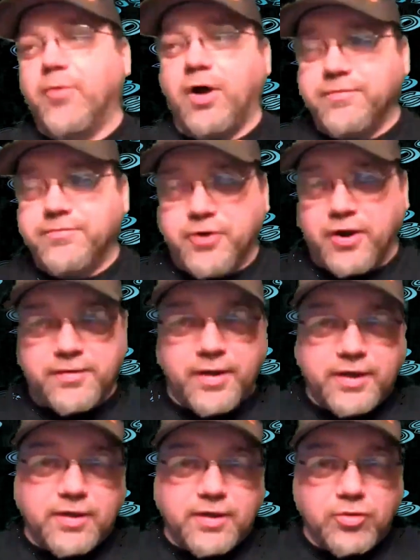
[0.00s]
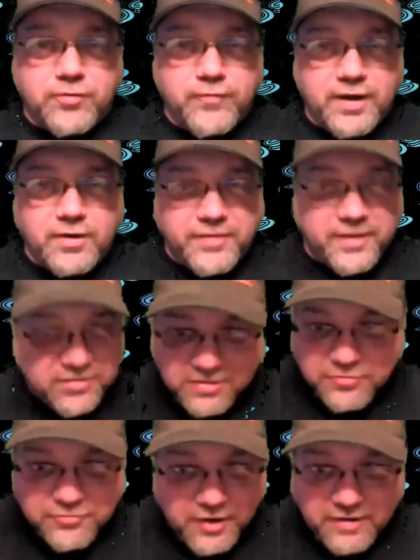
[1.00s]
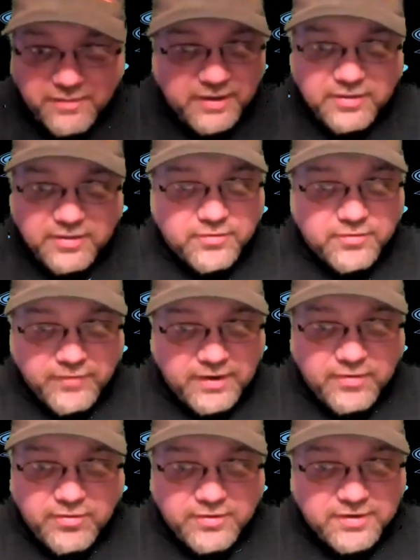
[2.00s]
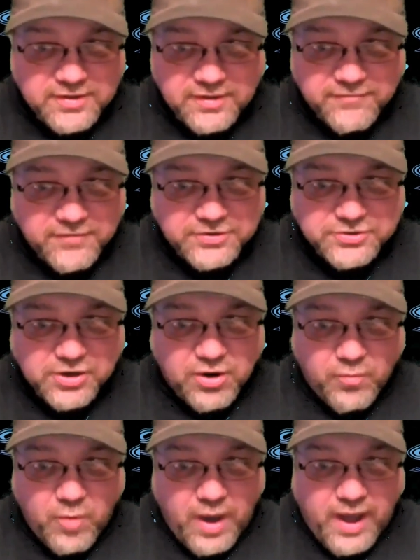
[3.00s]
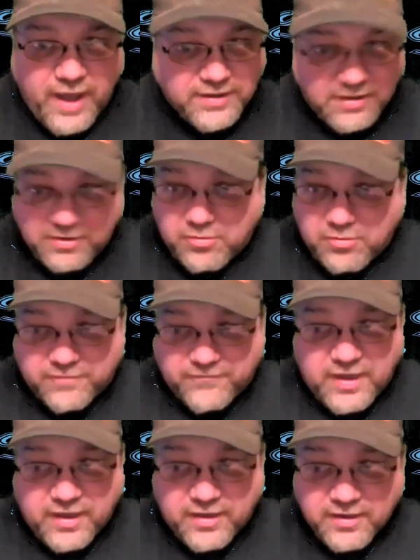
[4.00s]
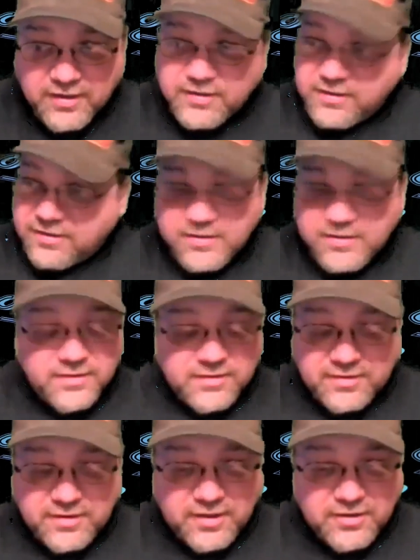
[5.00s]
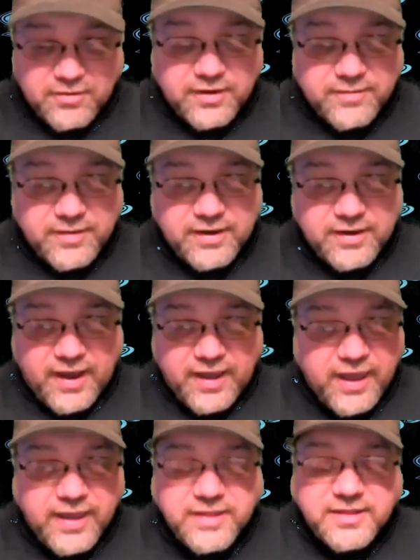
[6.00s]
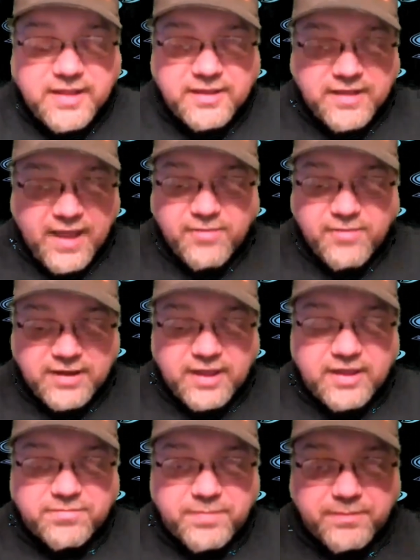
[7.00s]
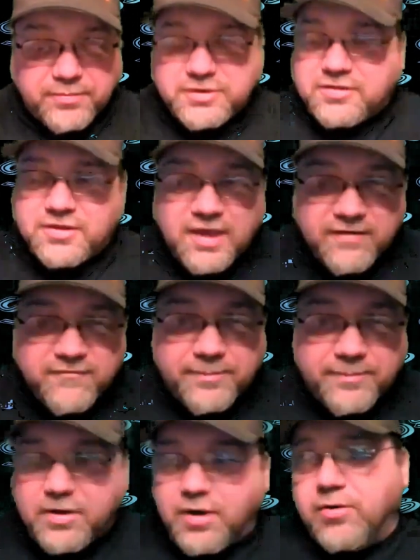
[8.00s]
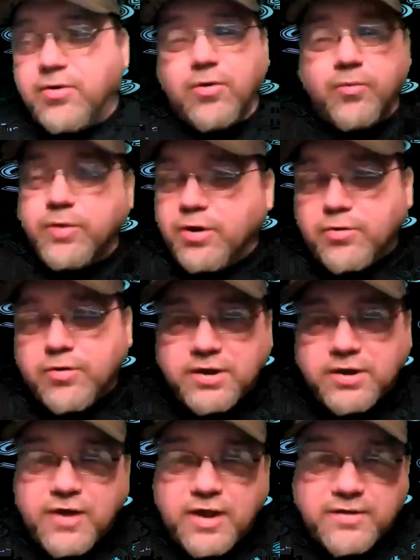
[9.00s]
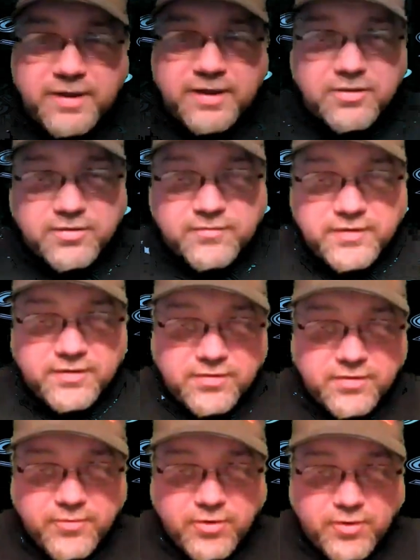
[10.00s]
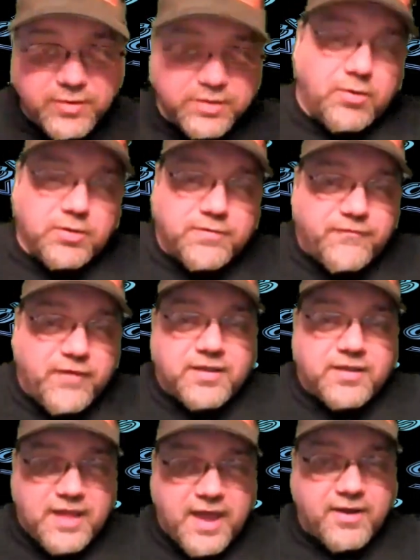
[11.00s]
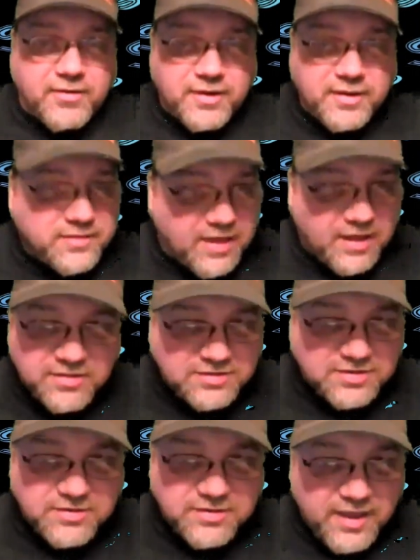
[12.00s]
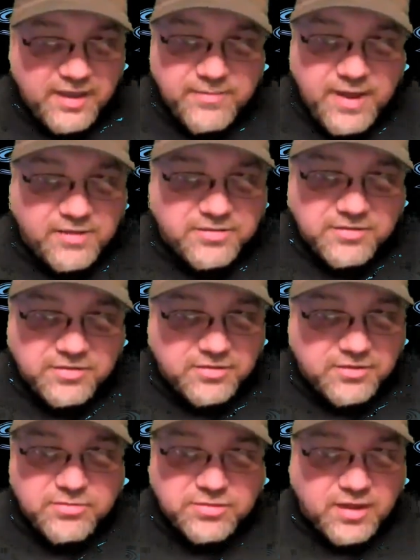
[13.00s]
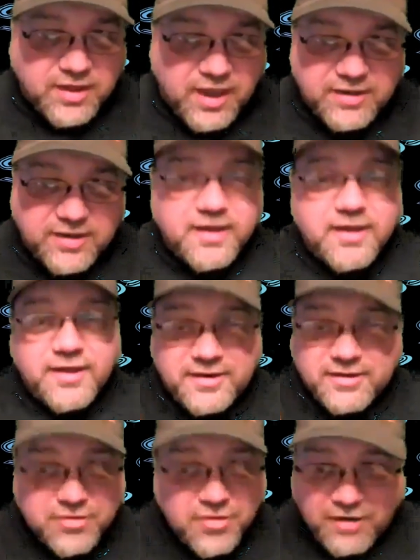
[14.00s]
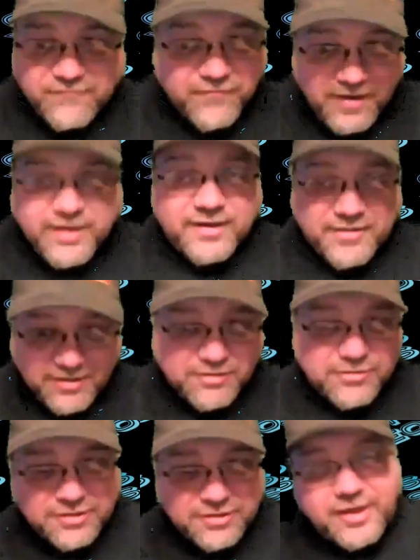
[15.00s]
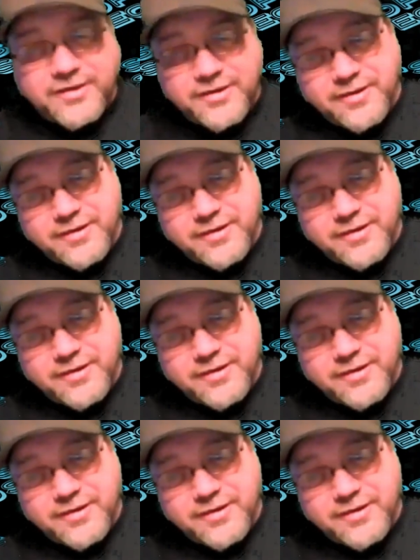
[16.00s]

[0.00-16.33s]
wall of trying to make it look real. They still try to make it look real on a TV show. Why? You know it's fake. You know what I mean? I hate that nowadays people just give up and go, we don't got to try to make it look real no more. We know it's fake now. That is such a lame ass excuse. I hate it. And it's not fake, like you said.